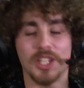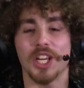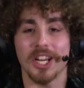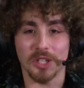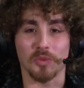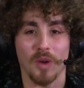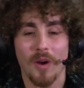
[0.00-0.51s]

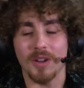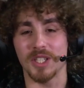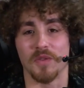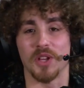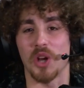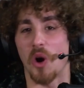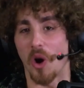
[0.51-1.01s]
See, it's a
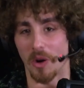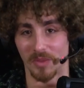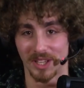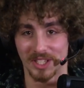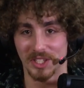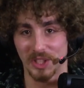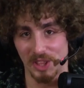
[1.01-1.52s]
relatively
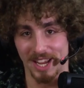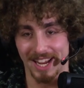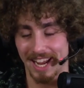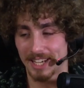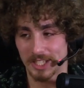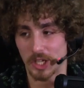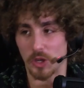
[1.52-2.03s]
harmless thing.
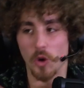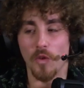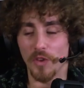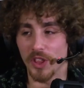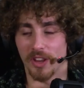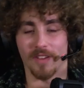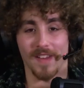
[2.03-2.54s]
It's a
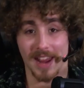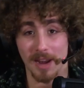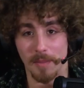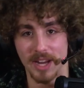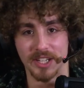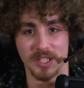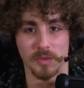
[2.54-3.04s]
goofy little
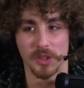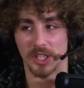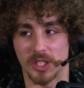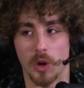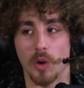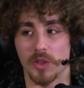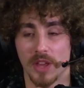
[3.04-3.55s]
animation
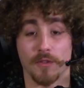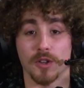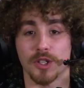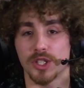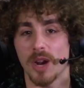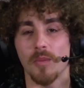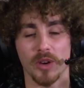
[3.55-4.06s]
song that, for
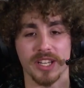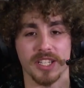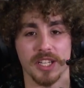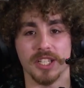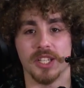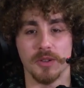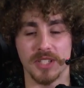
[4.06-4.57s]
some reason,
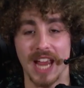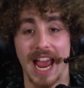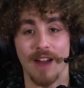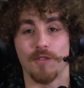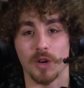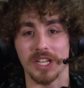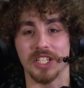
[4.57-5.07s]
is used
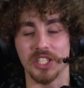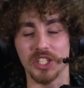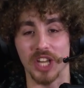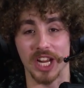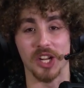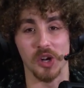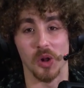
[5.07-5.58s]
every
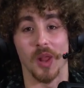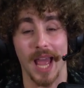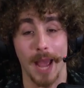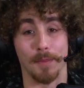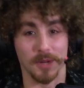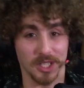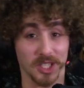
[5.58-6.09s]
single
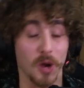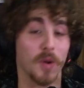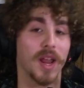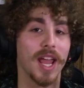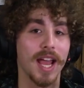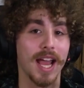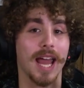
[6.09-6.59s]
episode.
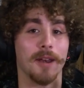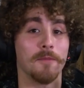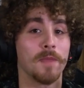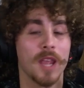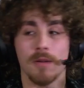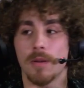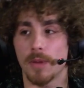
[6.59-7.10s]
And
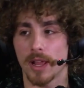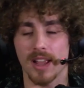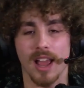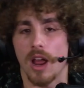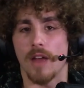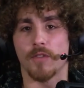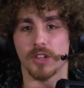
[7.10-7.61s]
maybe like
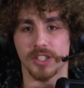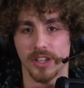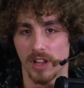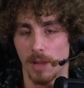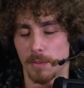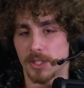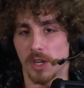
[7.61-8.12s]
every
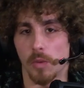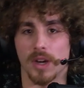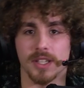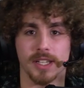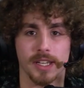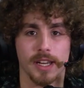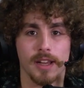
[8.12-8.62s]
single episode. What
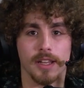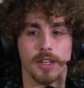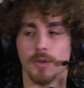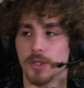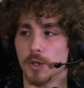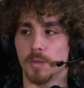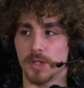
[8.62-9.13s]
is it?
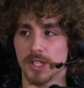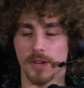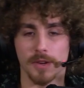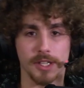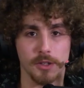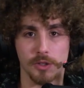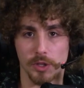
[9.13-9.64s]
YouTube
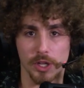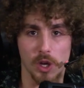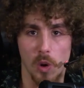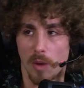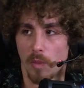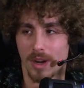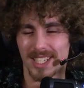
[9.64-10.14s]
series usually
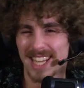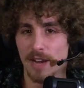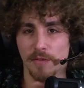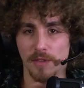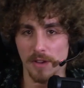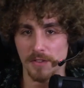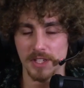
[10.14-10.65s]
go on what
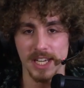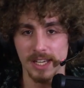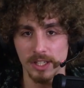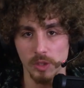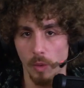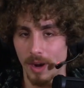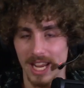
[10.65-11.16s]
10,
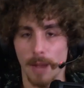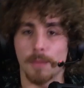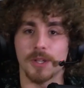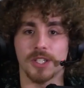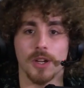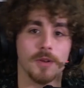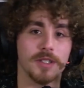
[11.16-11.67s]
15, 20
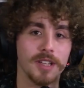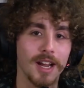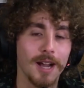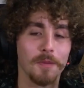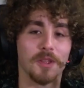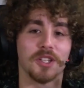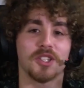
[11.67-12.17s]
episodes.
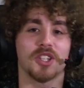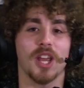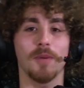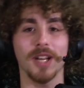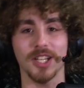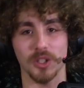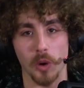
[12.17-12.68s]
The
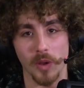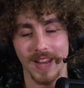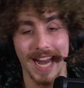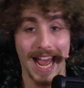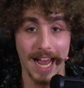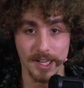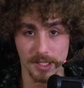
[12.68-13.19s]
Skibidi
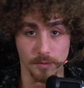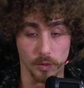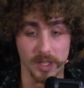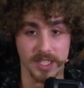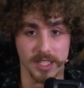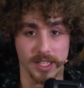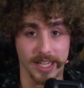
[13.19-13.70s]
Toilet, as of
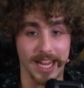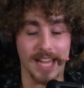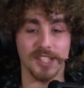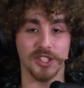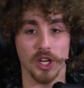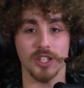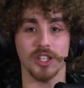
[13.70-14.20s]
recently,
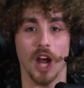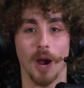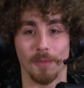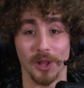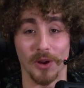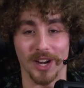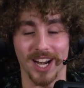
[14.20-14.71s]
has just
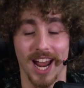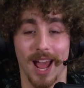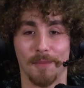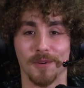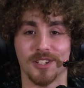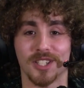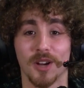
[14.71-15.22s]
uploaded
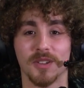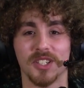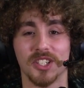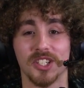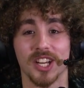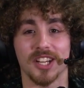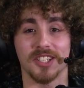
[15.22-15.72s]
episode
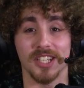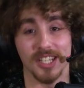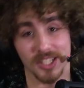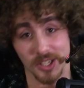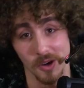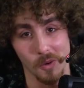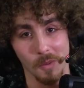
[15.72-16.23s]

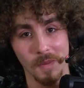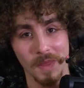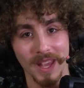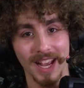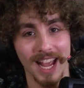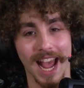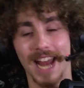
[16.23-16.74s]
62,
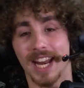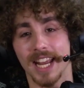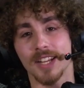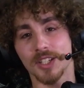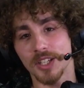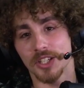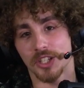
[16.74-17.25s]
and it
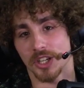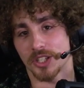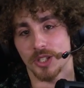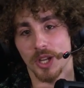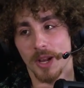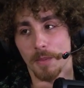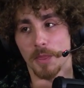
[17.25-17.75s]
isn't
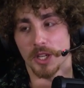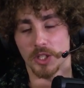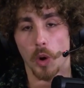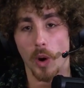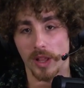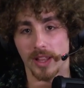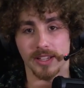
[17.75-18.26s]
just the
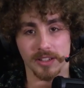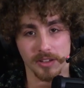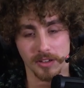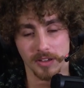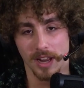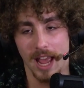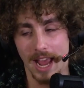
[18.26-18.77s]
toilet
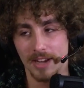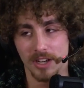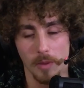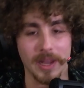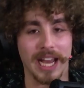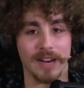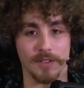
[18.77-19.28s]
a head
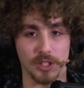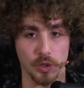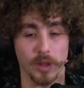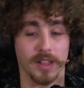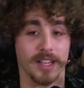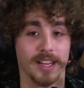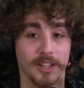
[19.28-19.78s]
coming out of a
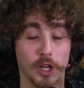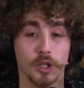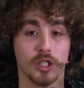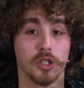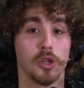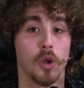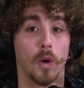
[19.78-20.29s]
toilet.
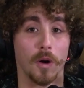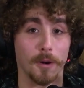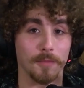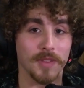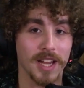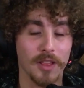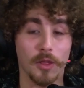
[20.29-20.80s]
There's lore.
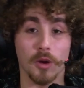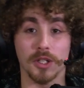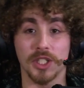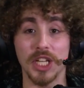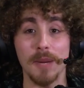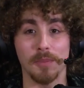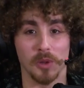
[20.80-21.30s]
There's
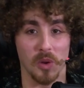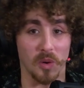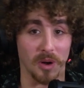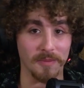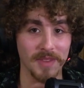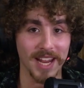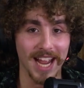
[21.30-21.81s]
deep
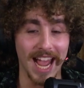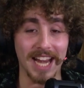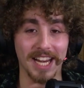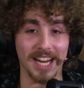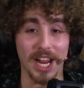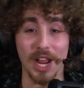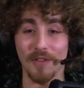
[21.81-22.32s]
lore. And
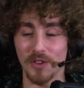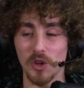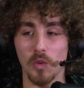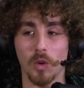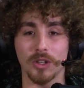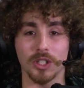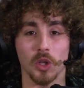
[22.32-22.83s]
if
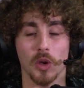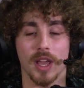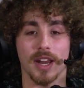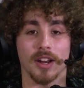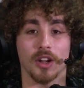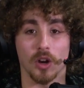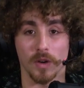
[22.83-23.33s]
you were to look
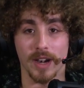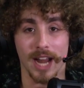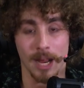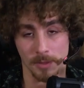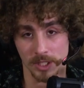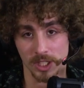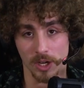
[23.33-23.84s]
at a current
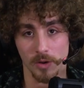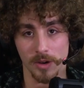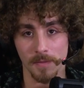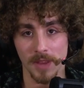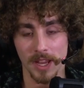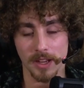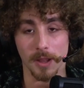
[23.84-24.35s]
episode
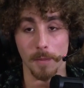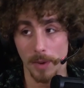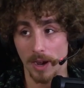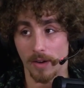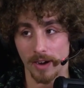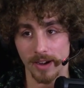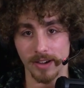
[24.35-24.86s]

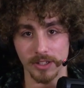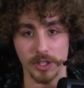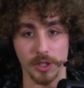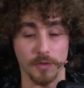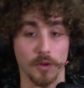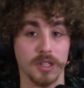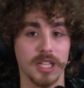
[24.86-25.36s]
compared to
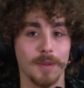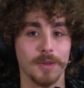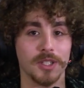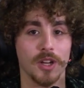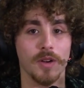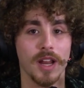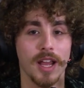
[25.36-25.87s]
the first
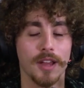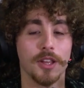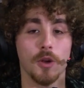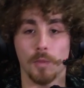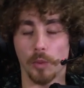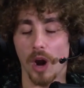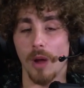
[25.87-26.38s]
episode,
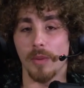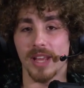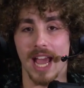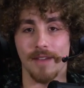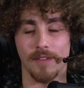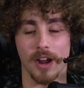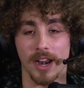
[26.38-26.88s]
you'd probably
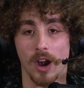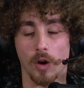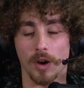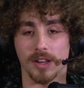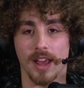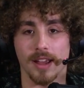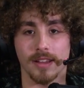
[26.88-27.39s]
have a
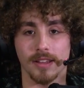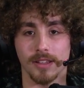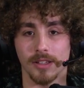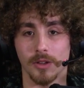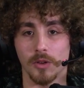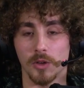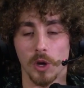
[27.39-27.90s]
heart attack.
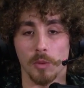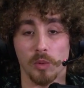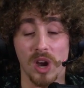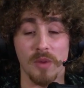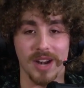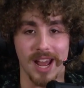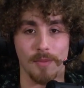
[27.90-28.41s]
You, your
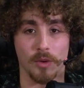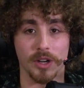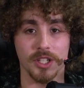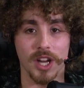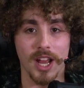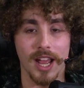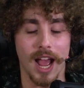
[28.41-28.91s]
brain would
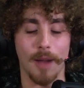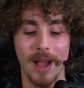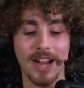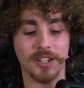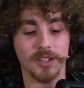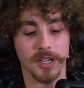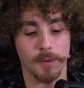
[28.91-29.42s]
hemorrhage. I'm
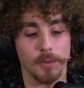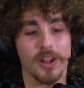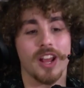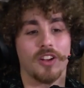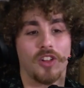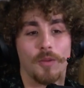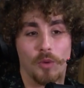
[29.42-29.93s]
actually going to
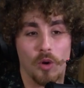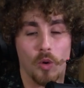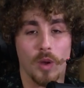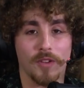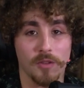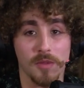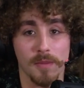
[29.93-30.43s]
play a clip real
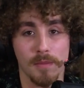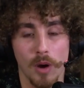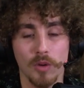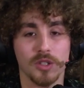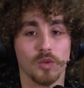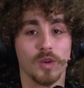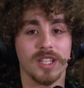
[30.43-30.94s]
quick from the
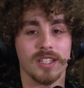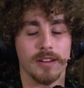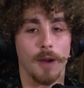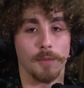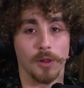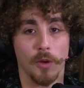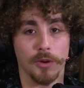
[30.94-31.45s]
most recent
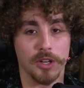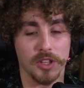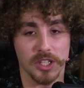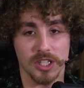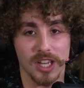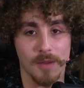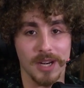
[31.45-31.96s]
upload to the
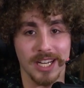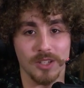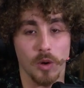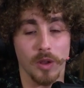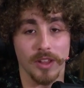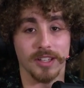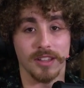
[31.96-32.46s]
Skibidi
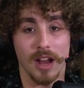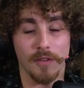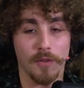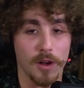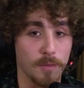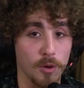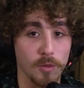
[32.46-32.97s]
Toilet Da
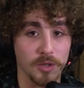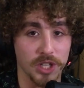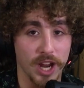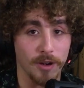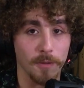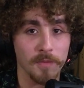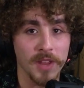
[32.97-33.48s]
Fuck Boom
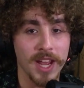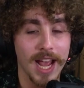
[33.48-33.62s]
channel.